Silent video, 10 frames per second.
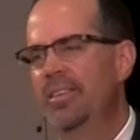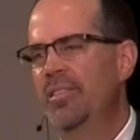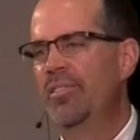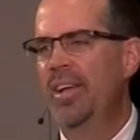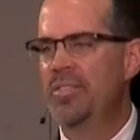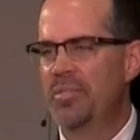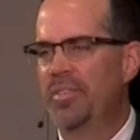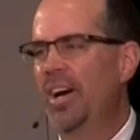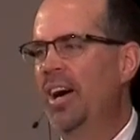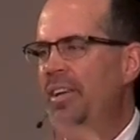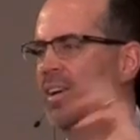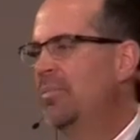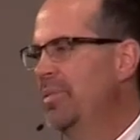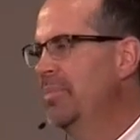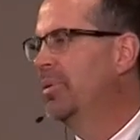into the saints of God to
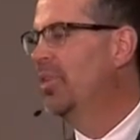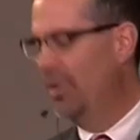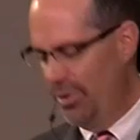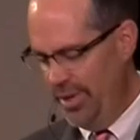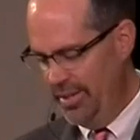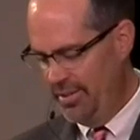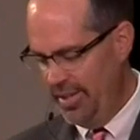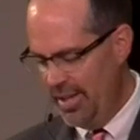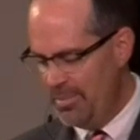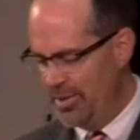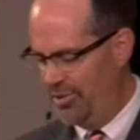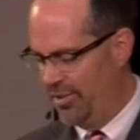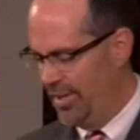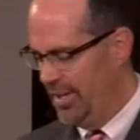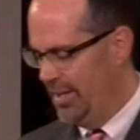help them grow into the image